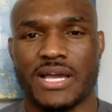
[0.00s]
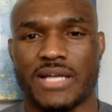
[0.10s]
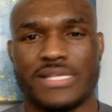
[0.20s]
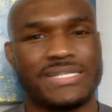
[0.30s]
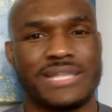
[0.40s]

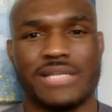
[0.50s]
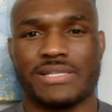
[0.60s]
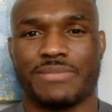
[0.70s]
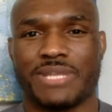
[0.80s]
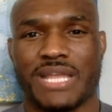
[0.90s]
This is not
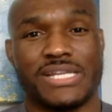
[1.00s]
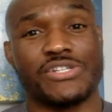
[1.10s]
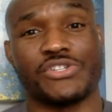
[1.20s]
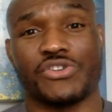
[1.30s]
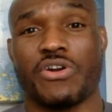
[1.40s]
something that I
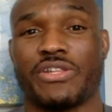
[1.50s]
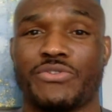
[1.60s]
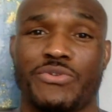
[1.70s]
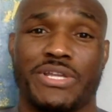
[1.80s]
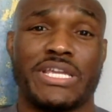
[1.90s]
just started
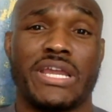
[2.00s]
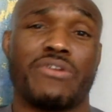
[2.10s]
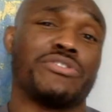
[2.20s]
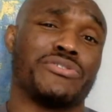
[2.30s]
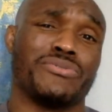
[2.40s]
doing a year
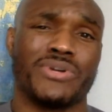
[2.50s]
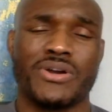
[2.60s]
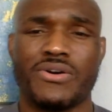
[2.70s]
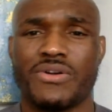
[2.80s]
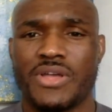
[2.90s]
or two
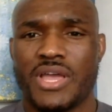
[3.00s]
ago.